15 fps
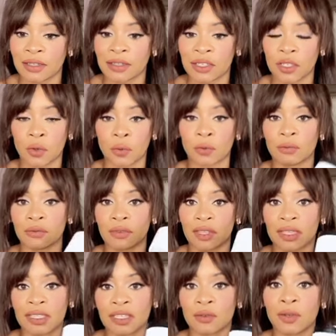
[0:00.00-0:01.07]
so
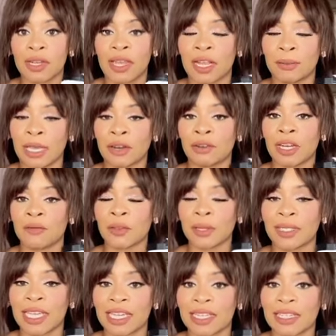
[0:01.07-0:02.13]
this is going to help get rid of your
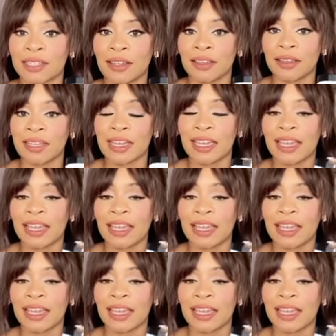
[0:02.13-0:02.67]
texture